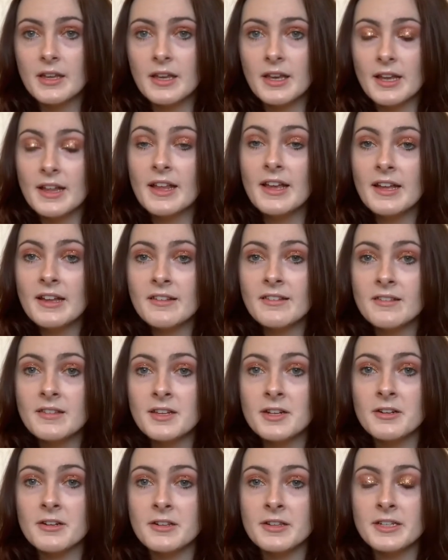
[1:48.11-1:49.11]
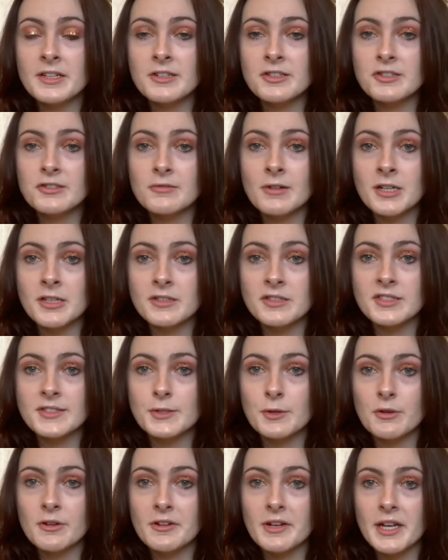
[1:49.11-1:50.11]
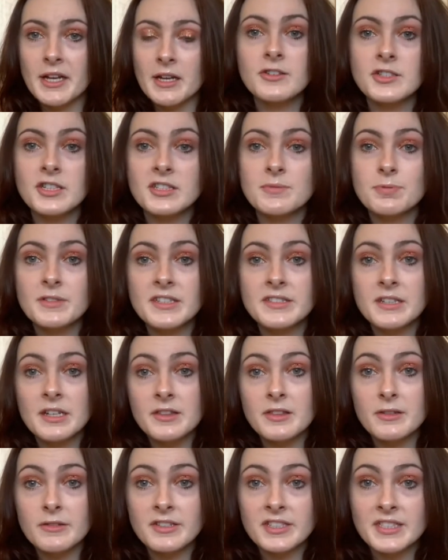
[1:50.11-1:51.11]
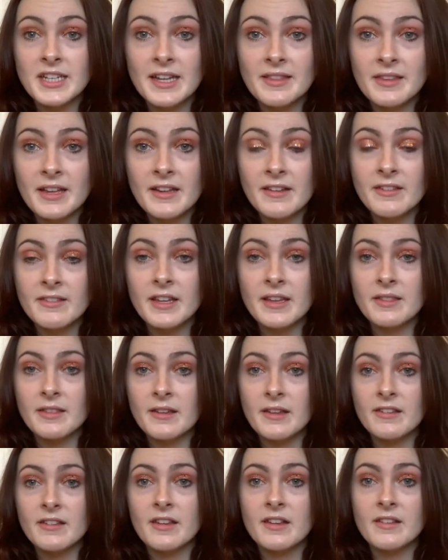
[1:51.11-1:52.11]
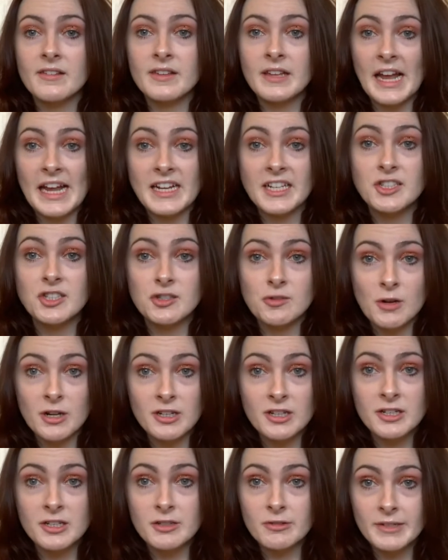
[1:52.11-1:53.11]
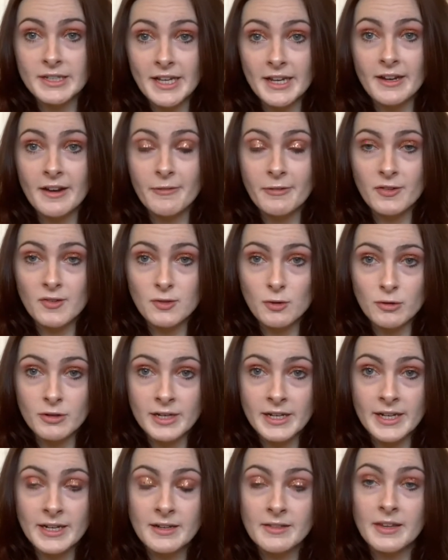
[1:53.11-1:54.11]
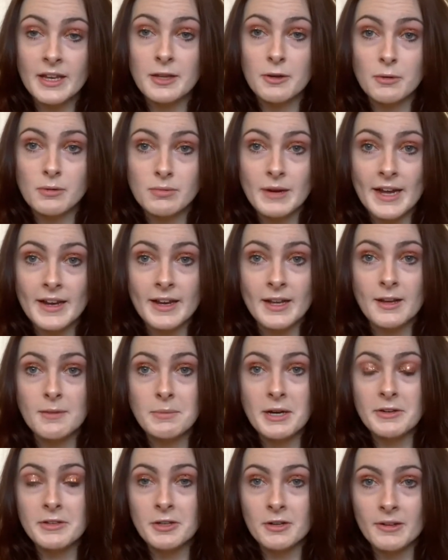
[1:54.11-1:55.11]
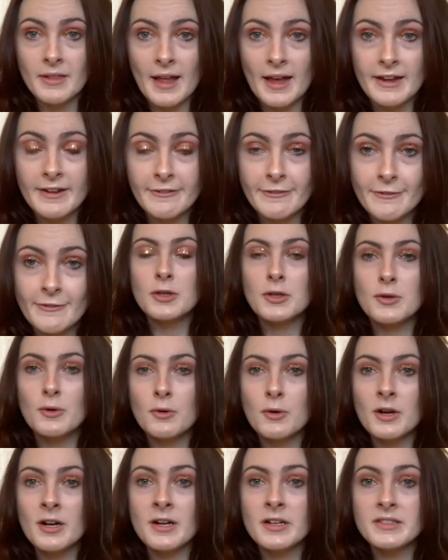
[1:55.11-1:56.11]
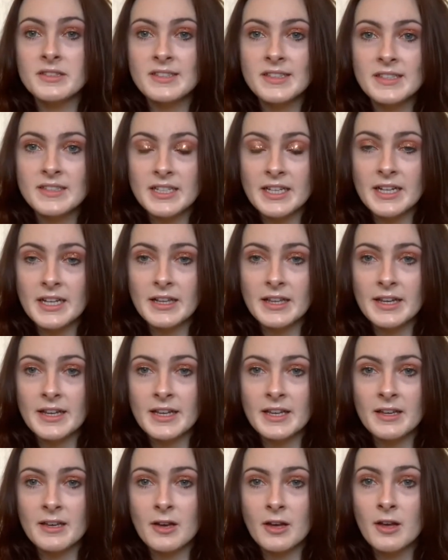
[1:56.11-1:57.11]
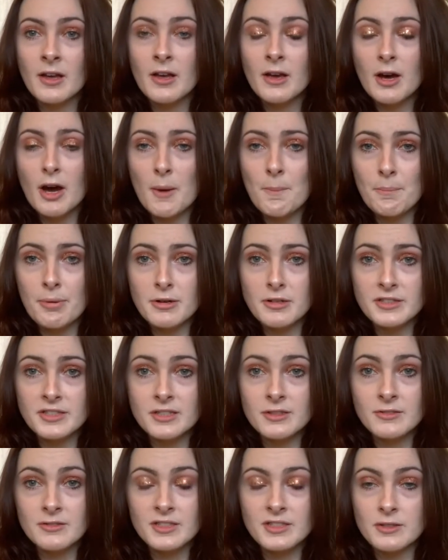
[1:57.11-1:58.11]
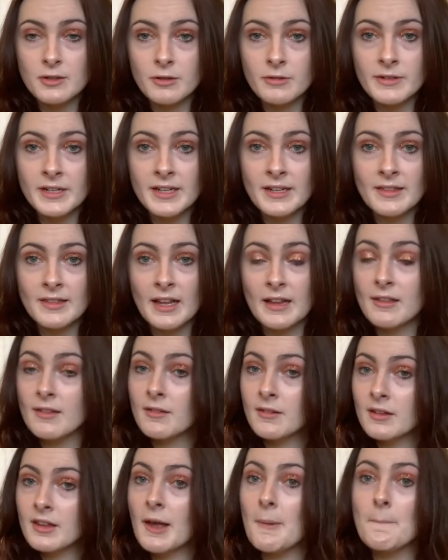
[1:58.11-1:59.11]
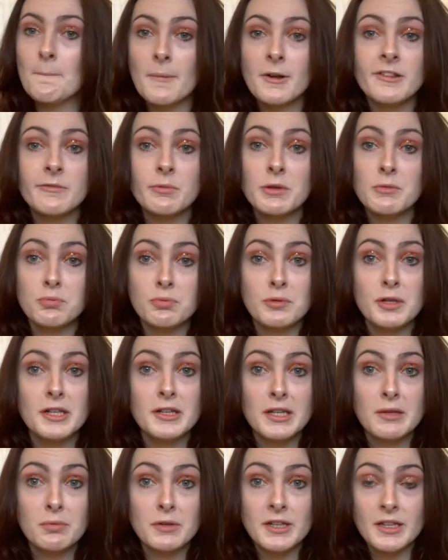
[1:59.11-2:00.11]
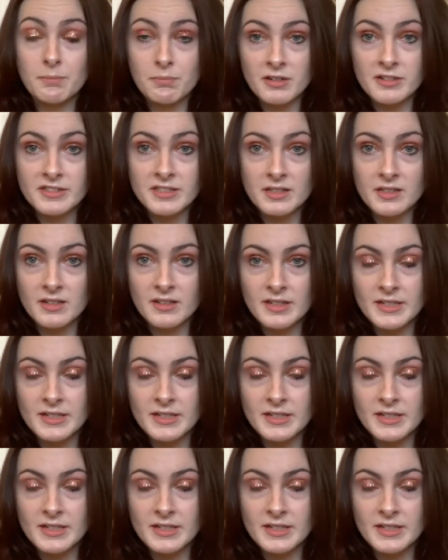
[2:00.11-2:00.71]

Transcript: It is literally a shrunk story. Just please understand that this is a shrunk creative story that you're writing about your life. You're detailing a personal story that must be really, really personal.